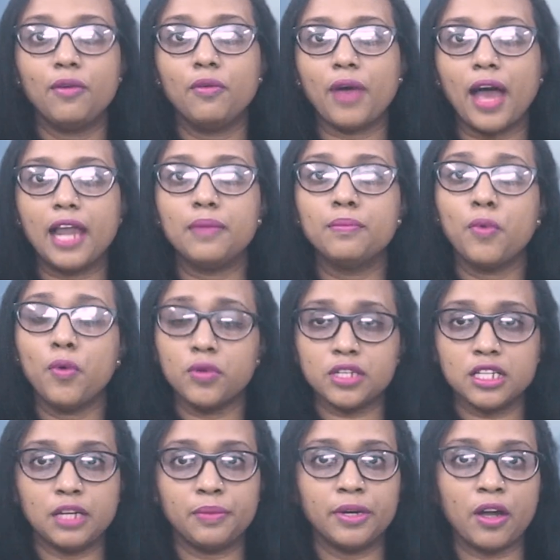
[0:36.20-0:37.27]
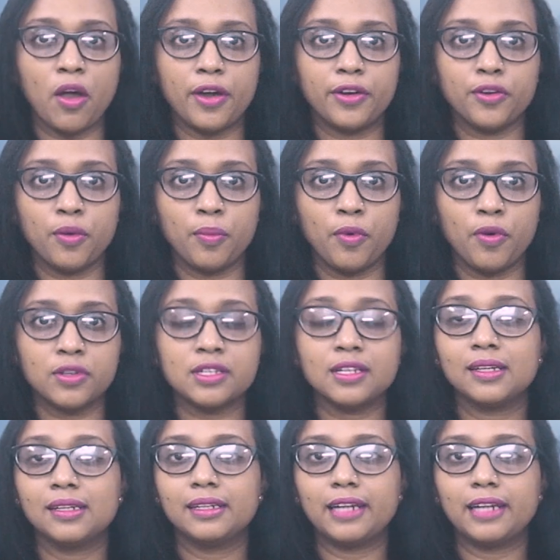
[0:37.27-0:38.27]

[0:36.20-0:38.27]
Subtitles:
While most humanoid robots